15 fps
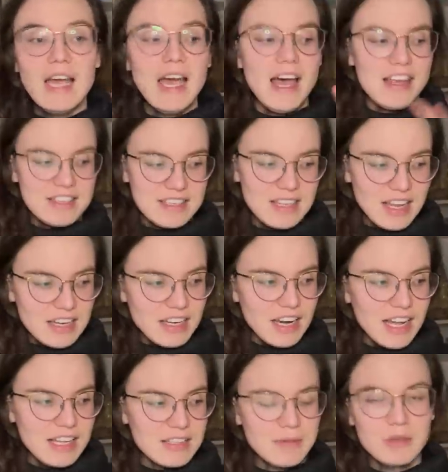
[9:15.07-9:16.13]
and slight
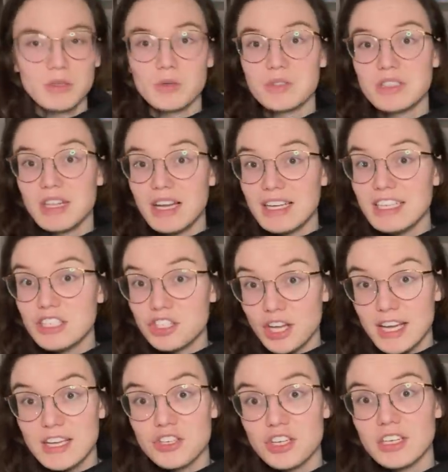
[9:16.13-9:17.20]
enhancement or slightly
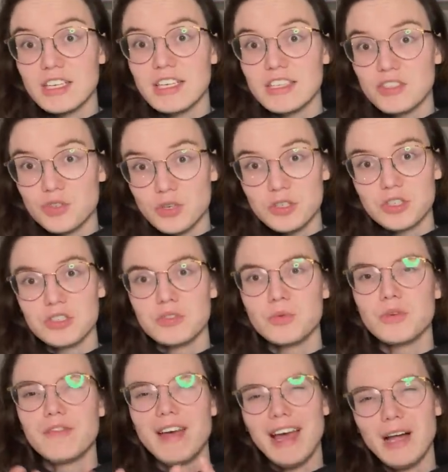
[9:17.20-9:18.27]
changing the instructions
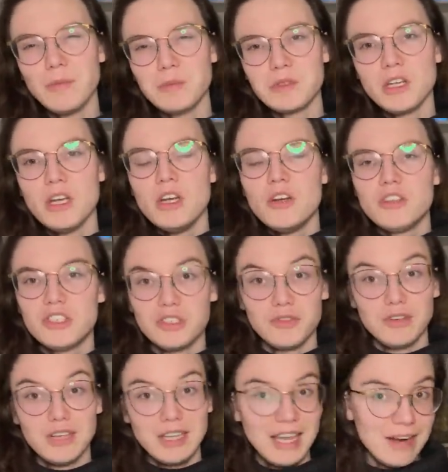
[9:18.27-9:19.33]
would have helped just for
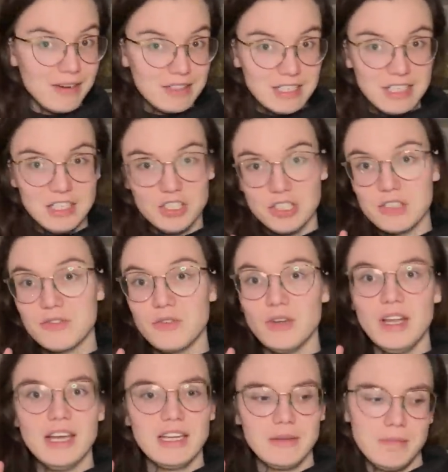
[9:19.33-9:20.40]
clarity, just for
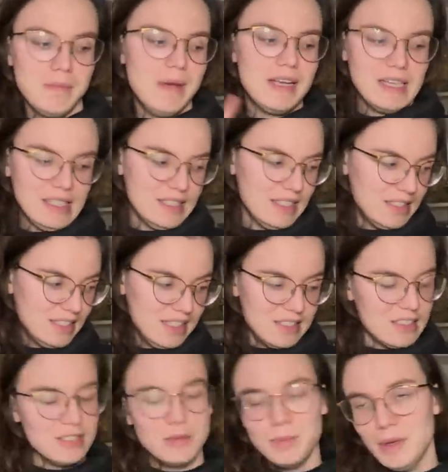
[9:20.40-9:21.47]
like making things
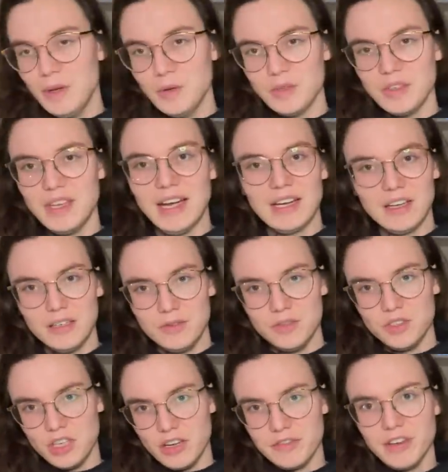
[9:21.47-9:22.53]
easier to build, that kind of
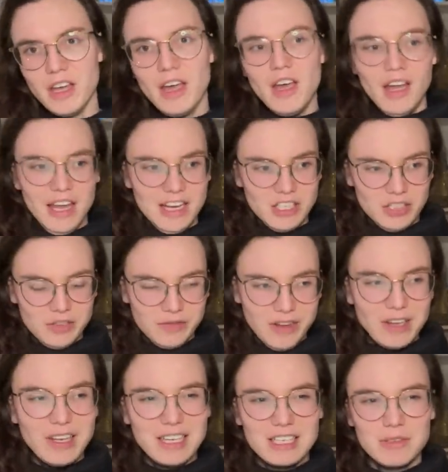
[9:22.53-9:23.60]
stuff. It just
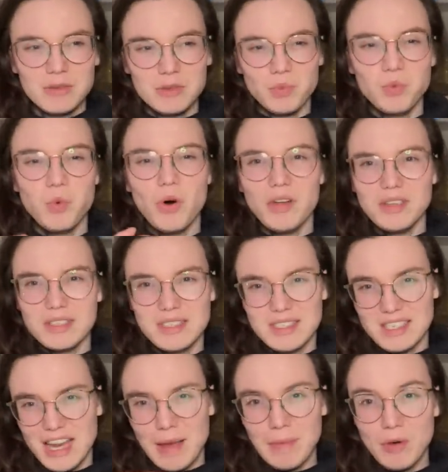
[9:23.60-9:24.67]
felt like it was one
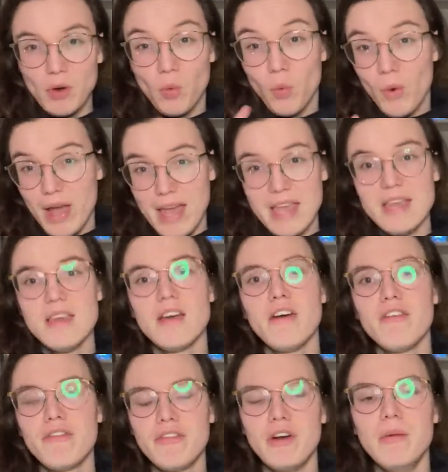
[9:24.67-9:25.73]
step away
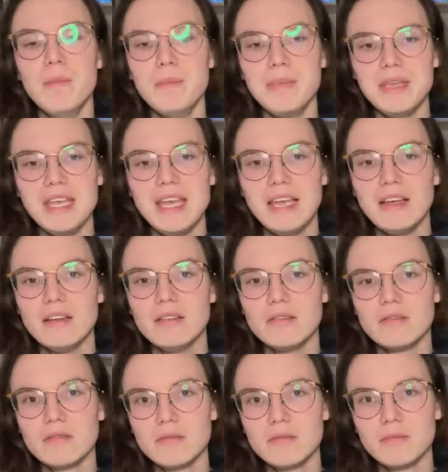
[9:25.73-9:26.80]
from being
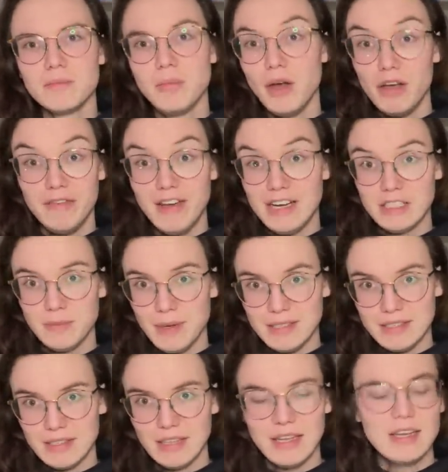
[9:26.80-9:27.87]
perfect
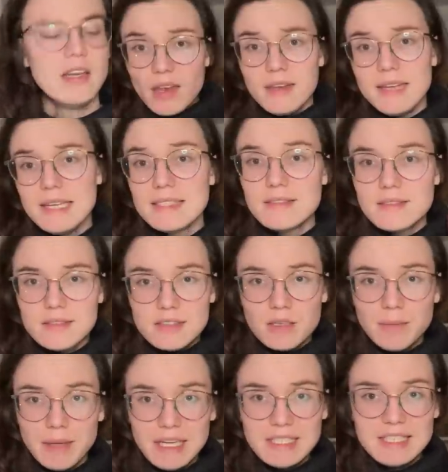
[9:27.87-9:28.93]
basically. These
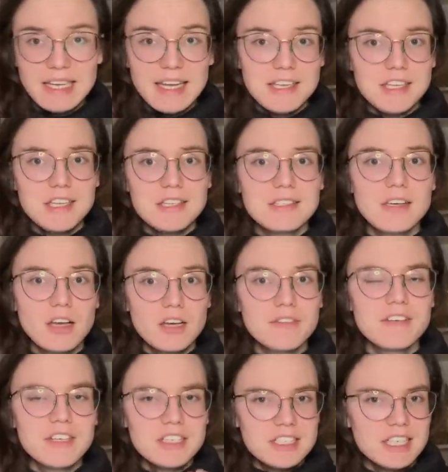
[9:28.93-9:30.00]
stability issues kind of
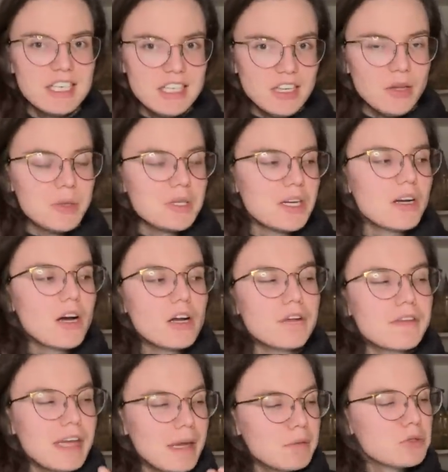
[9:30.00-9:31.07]
continued and kind
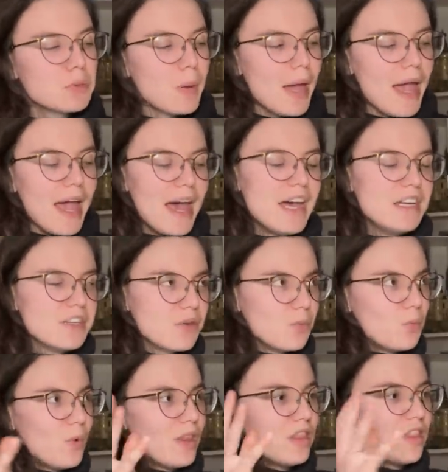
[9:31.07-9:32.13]
of came to a head
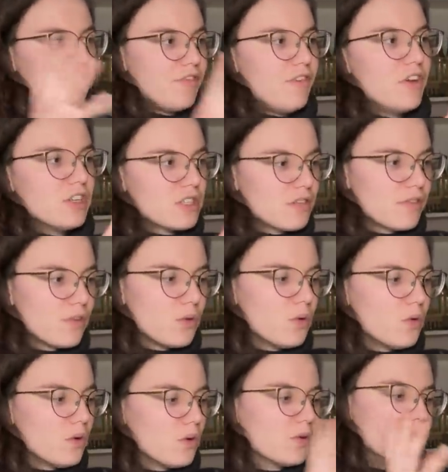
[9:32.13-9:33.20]
with the first
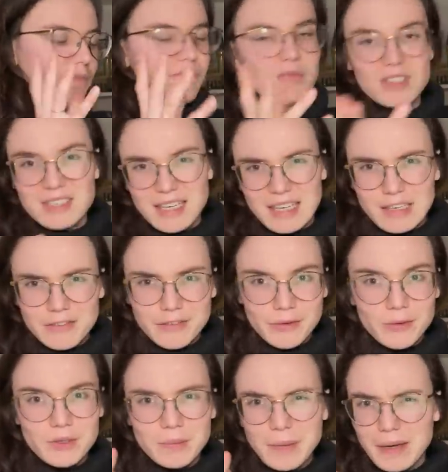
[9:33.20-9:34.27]
floor or the second
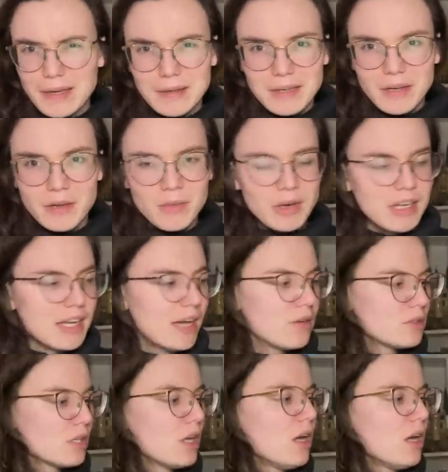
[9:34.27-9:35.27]
floor depending on how you want to count.